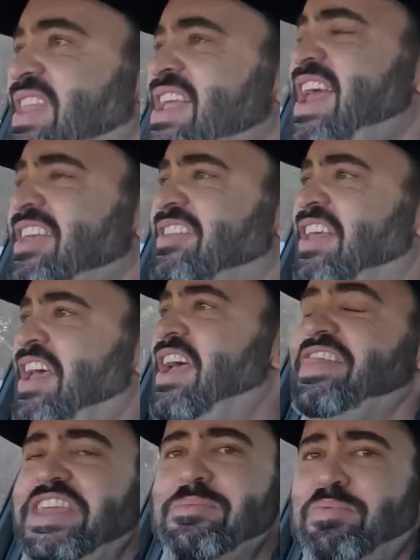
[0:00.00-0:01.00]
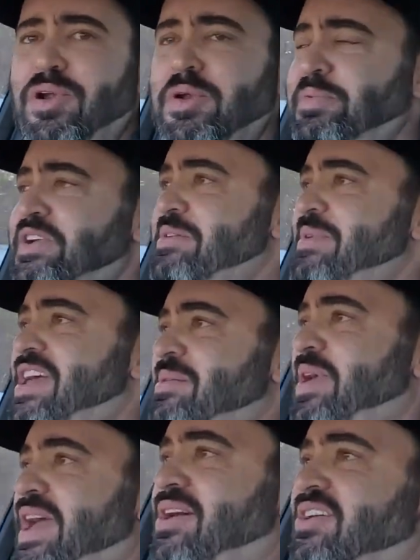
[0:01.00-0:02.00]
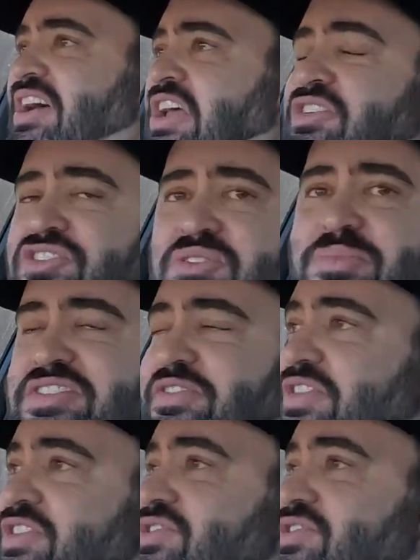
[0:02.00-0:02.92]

It has the appropriate amount of power. Too much for the